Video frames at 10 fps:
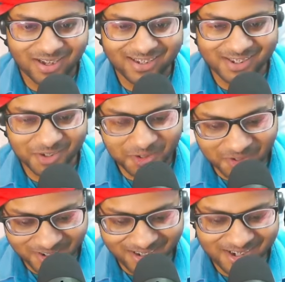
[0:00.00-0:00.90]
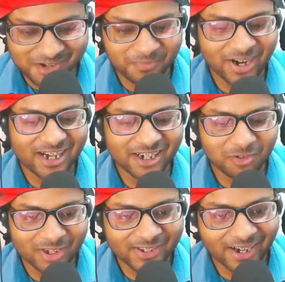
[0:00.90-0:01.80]
So prediction
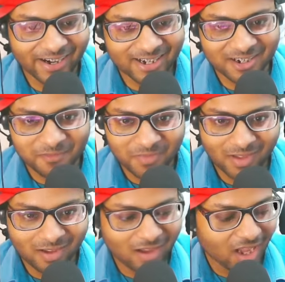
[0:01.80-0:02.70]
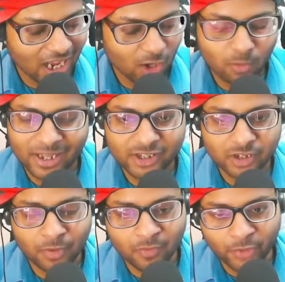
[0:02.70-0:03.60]
was correct. I will make a
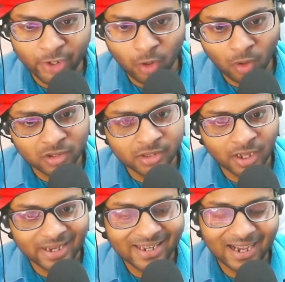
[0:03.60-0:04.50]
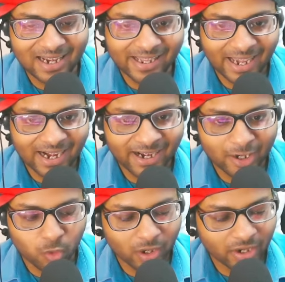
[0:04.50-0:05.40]
separate video on the yearly calendar.
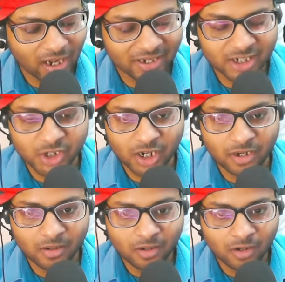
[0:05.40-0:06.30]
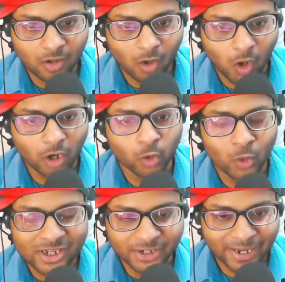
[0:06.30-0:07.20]
You can understand on
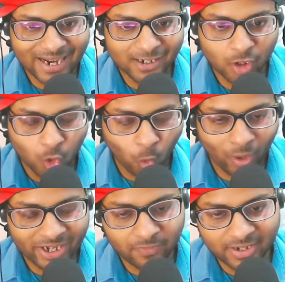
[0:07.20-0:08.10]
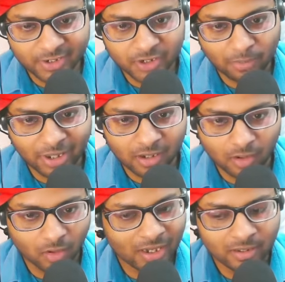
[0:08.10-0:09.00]
which date what event is coming.
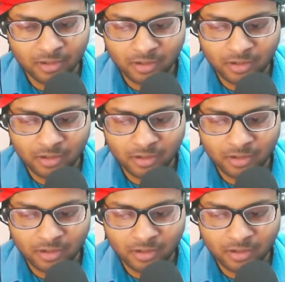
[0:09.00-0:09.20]
Okay.